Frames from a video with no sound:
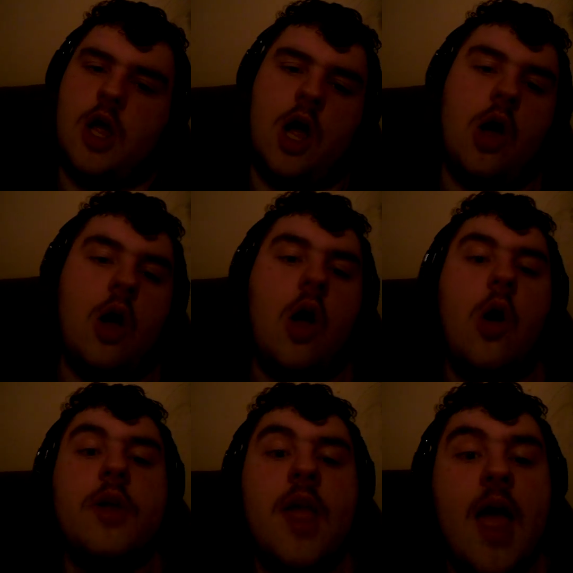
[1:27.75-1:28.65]
Oh,
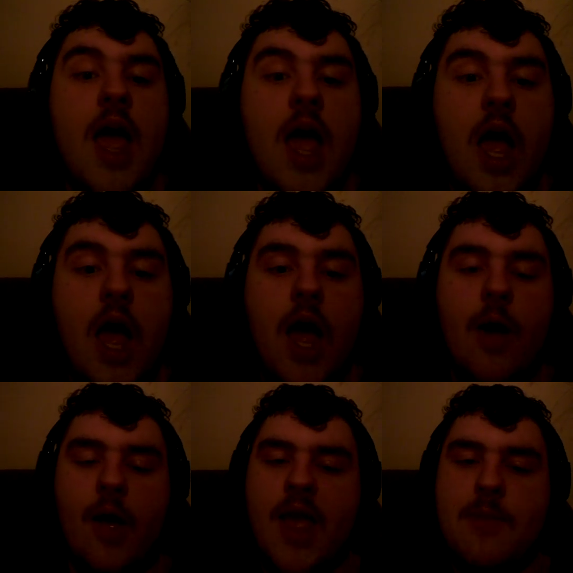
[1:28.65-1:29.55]
oh
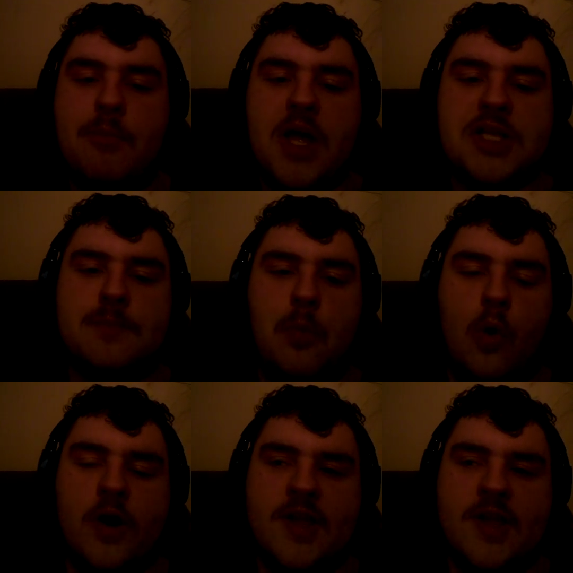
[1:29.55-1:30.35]
yeah. Hey, bitch boy,